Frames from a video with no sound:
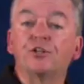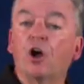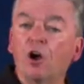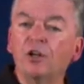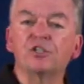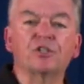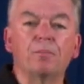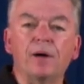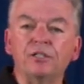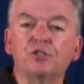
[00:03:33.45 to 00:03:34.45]
To harness the
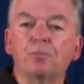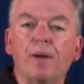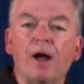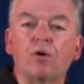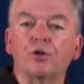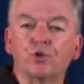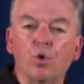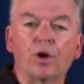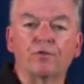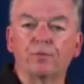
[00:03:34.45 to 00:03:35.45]
monster power and
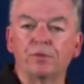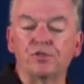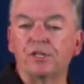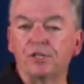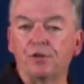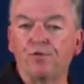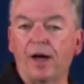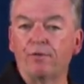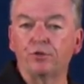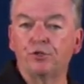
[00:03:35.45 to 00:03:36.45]
torque from the
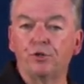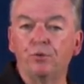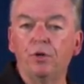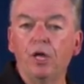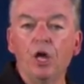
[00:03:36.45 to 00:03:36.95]
ZZ502,